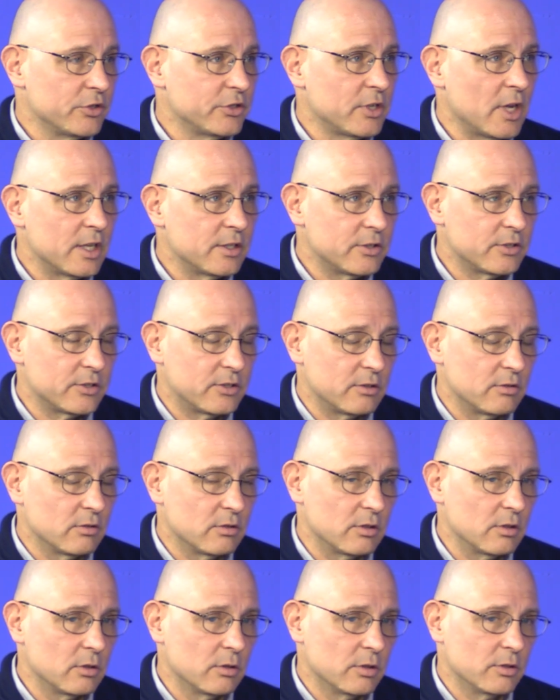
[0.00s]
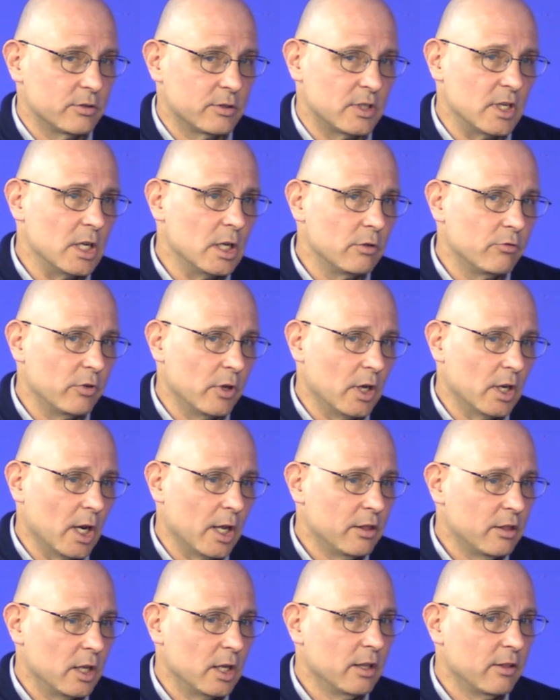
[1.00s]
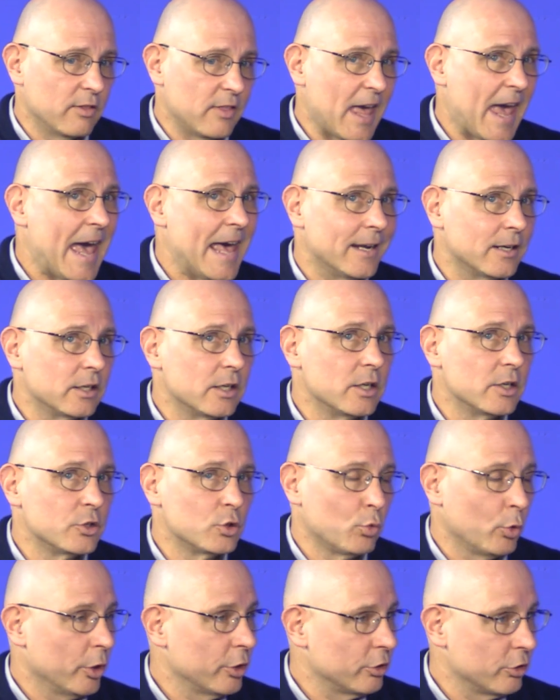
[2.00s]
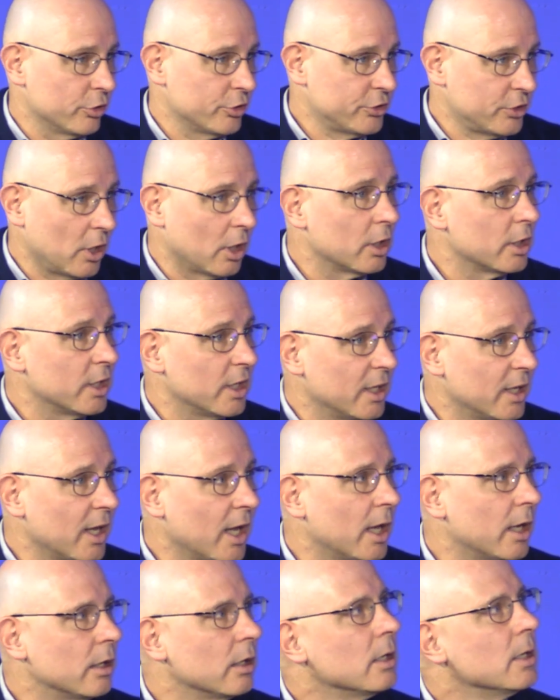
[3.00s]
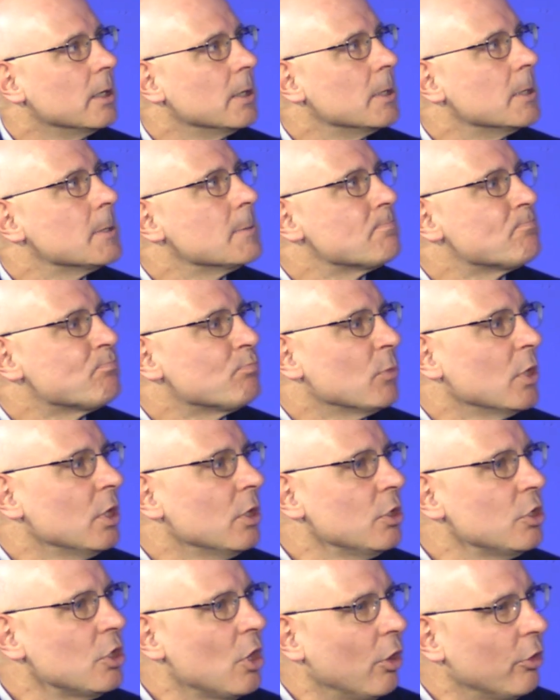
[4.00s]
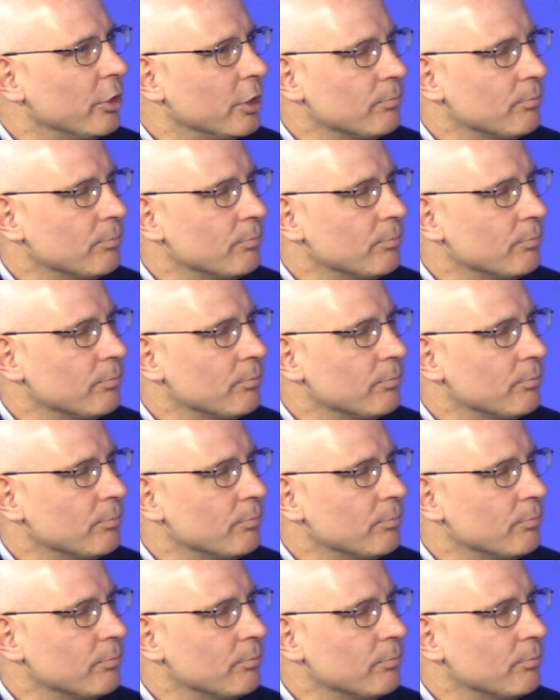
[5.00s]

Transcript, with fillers: you said, S Steve, and I think that is where you're starting to get, you know,